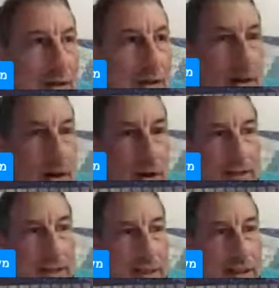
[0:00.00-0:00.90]
end of
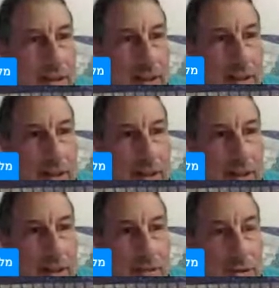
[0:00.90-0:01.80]
Deuteronomy chapter
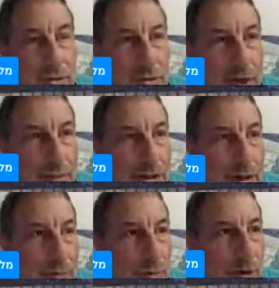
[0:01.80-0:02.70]
1. I'm going to end it
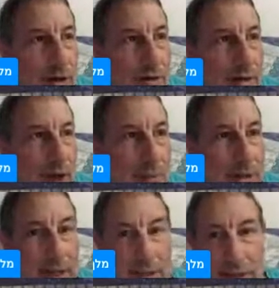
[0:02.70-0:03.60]
here.
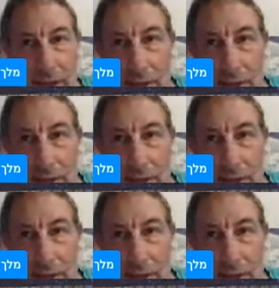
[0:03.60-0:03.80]
Any final